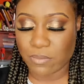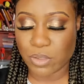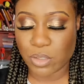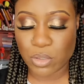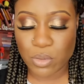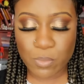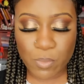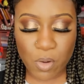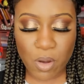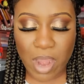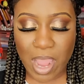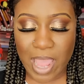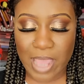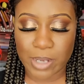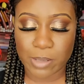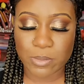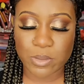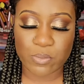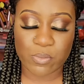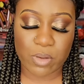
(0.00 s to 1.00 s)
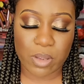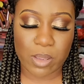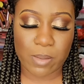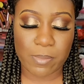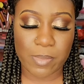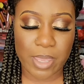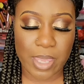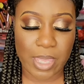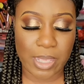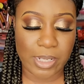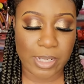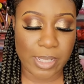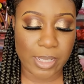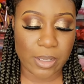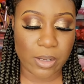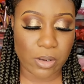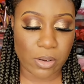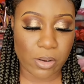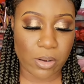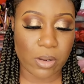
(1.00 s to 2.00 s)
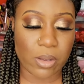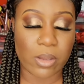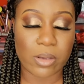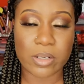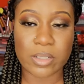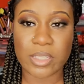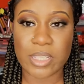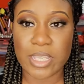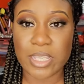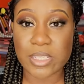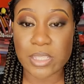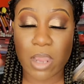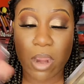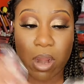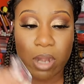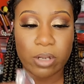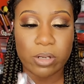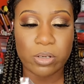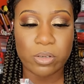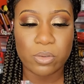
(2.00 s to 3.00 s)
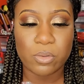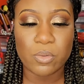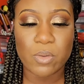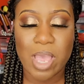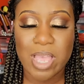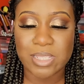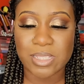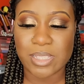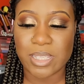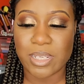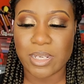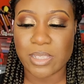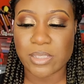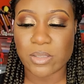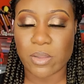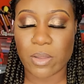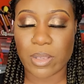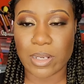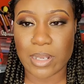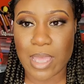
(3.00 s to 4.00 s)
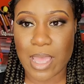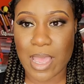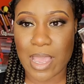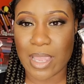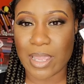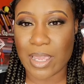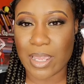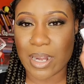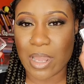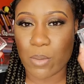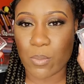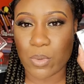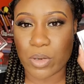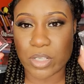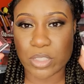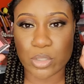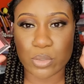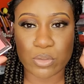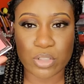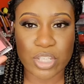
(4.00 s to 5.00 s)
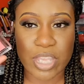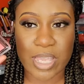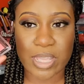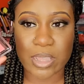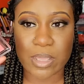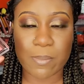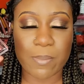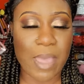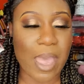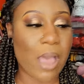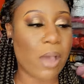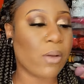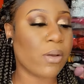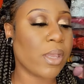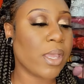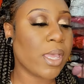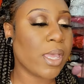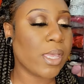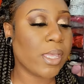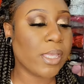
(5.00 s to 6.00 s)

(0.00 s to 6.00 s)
I have two more items from LA Girl. These are new. I have seen these online and I wanted to check them out.